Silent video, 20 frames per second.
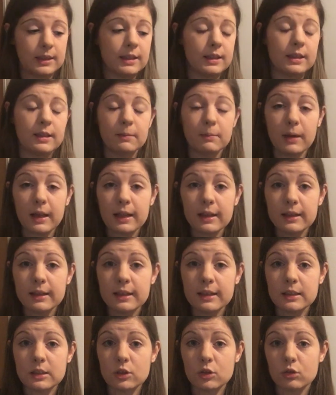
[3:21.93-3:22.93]
The melon
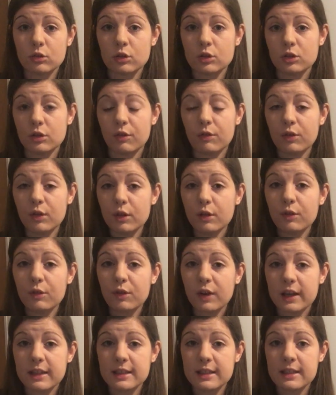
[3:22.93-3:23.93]
is a structure full of
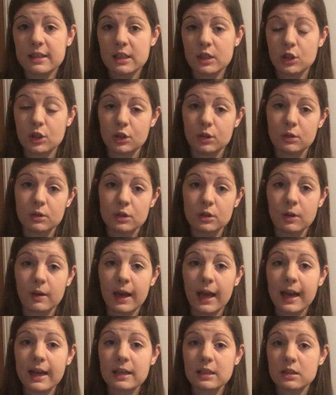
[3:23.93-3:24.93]
fatty tissue, so it
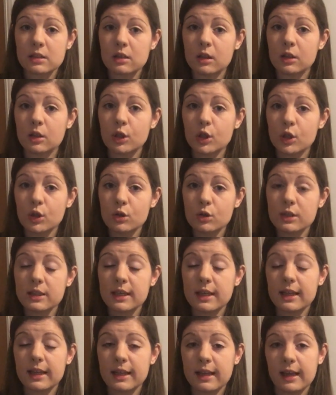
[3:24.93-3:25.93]
acts as an
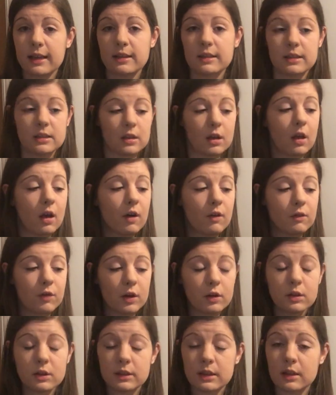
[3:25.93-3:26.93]
acoustic lens,
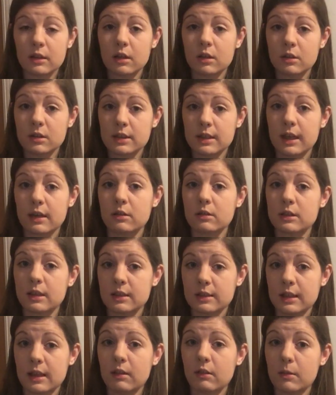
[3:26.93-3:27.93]
focusing those sounds
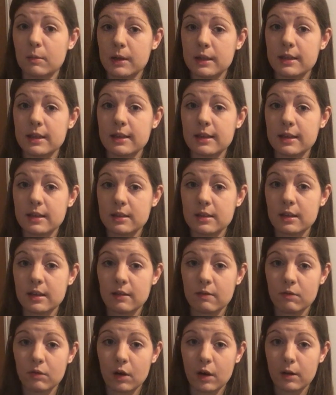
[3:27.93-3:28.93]
as they're emitted into the
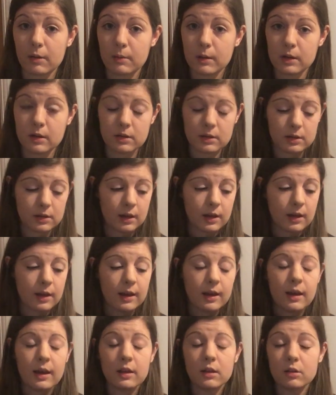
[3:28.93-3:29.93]
environment.
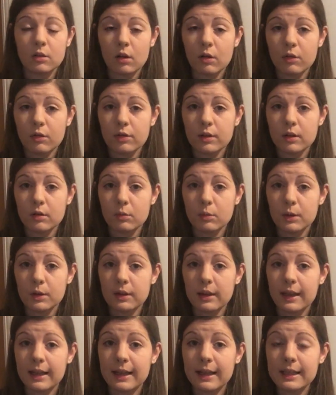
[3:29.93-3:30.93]
And the dolphin will
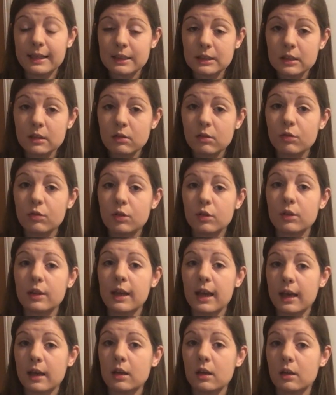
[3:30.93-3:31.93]
then listen for
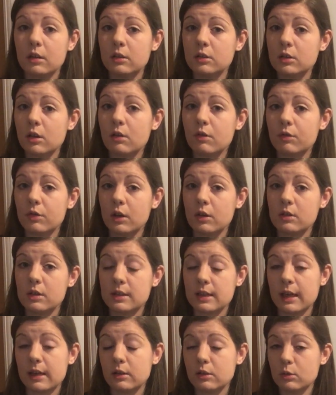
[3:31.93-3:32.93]
the echoes of those
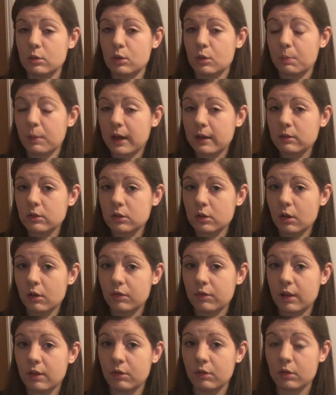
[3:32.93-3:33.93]
sounds which bounce
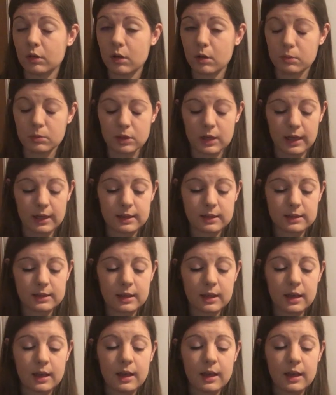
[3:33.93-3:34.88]
off different objects,